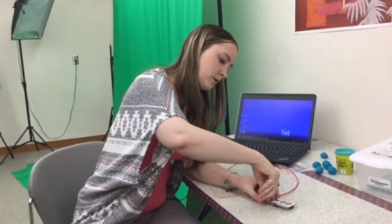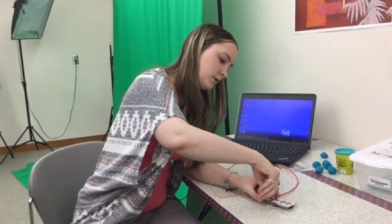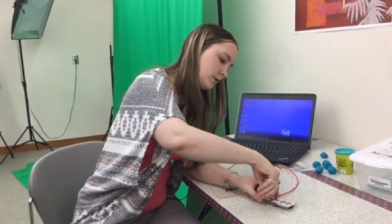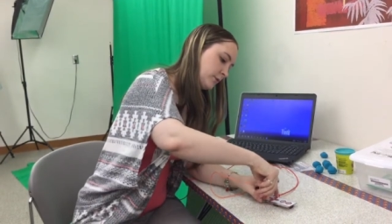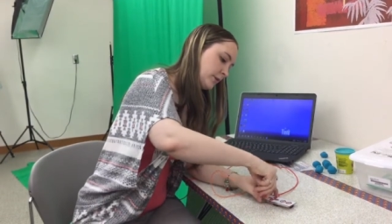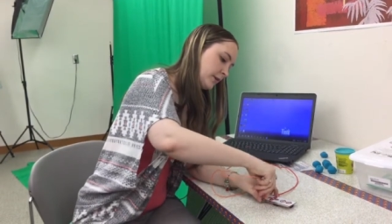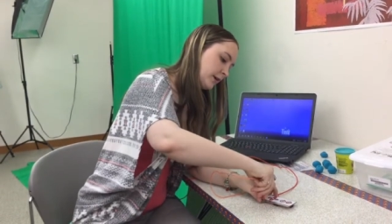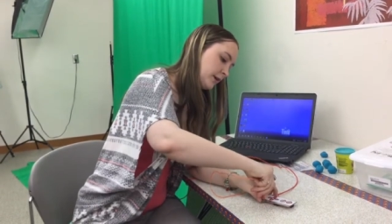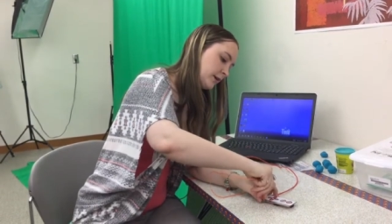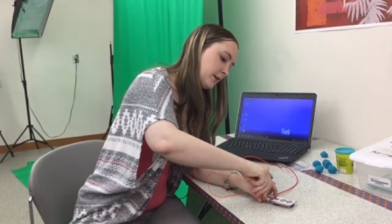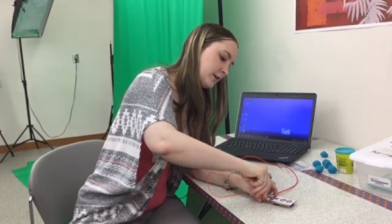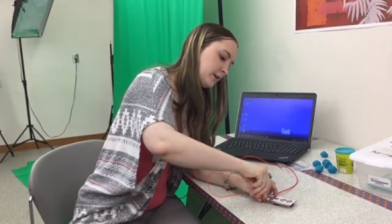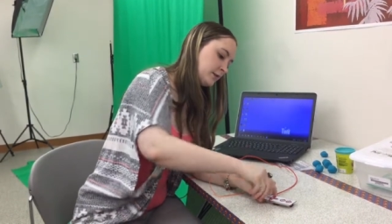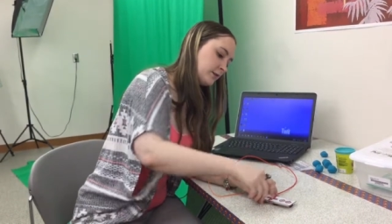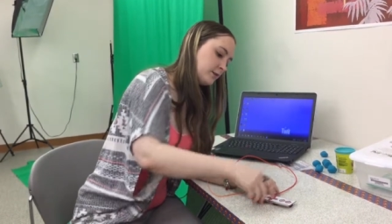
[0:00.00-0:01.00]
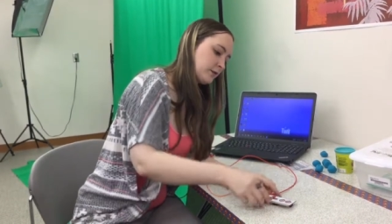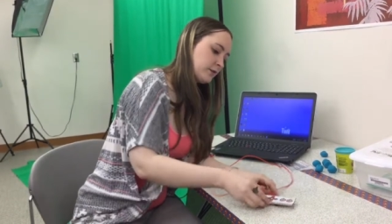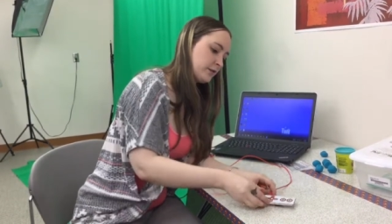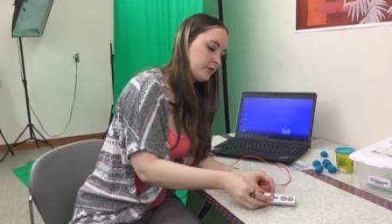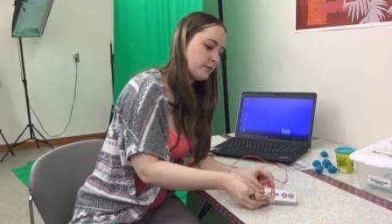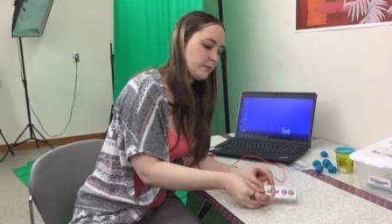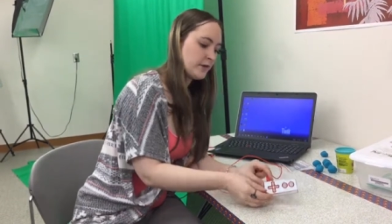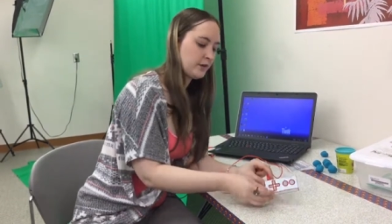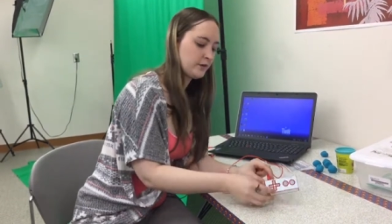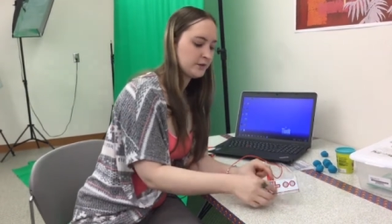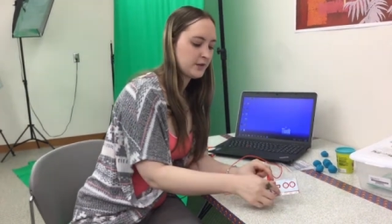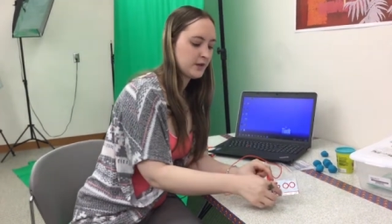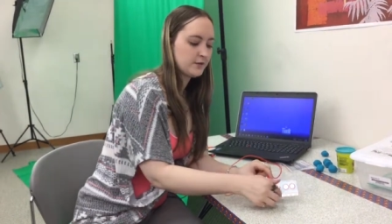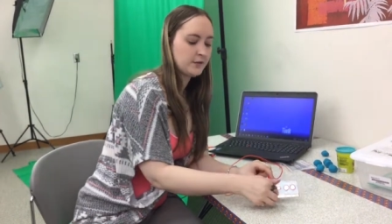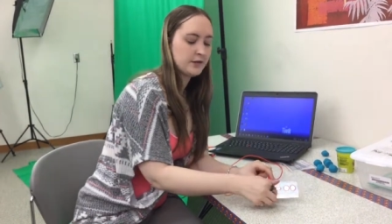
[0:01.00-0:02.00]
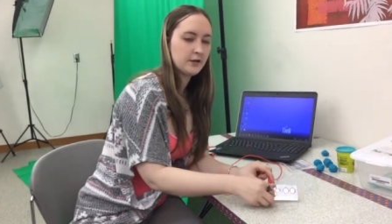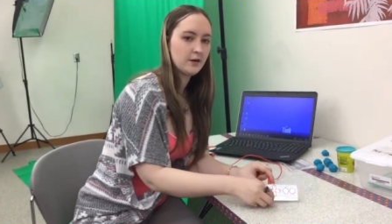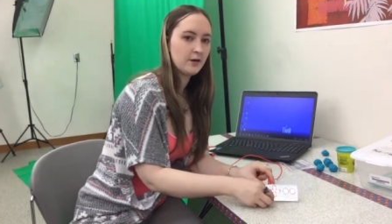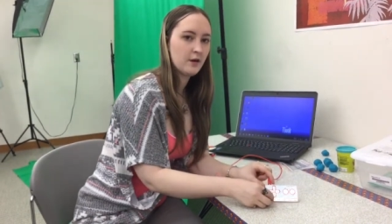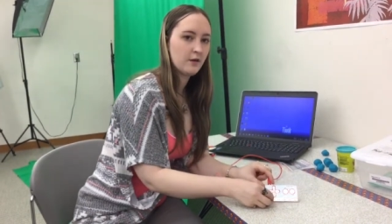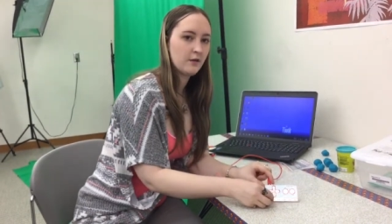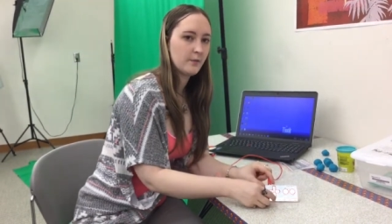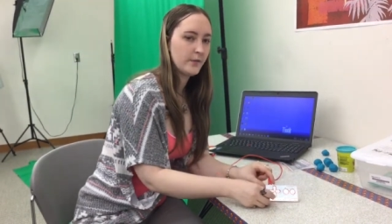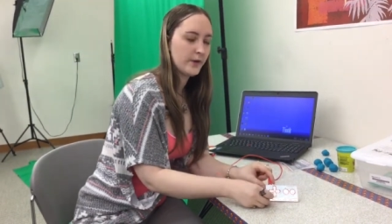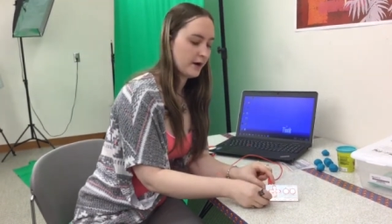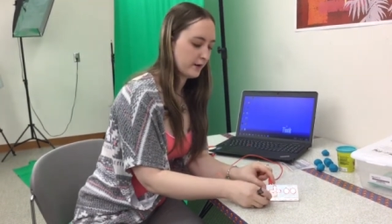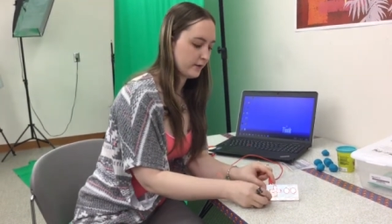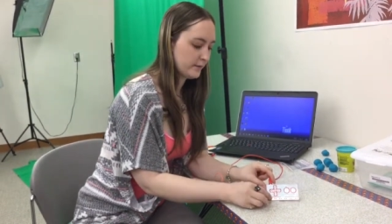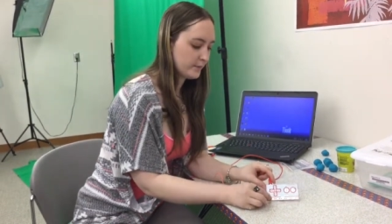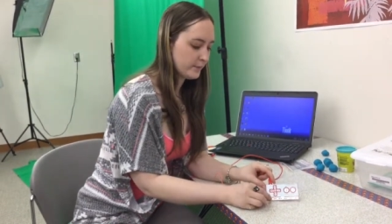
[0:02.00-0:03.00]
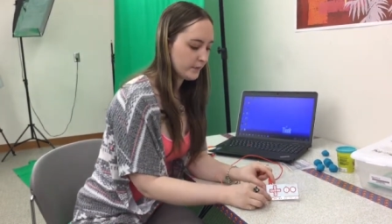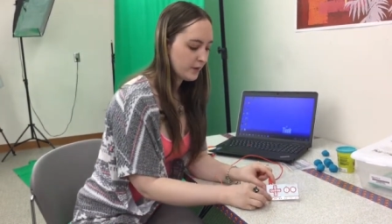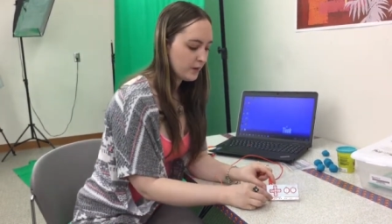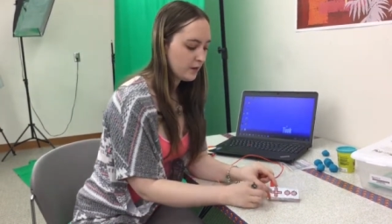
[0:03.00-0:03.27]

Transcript: And you plug it into the little metal down here on the bottom,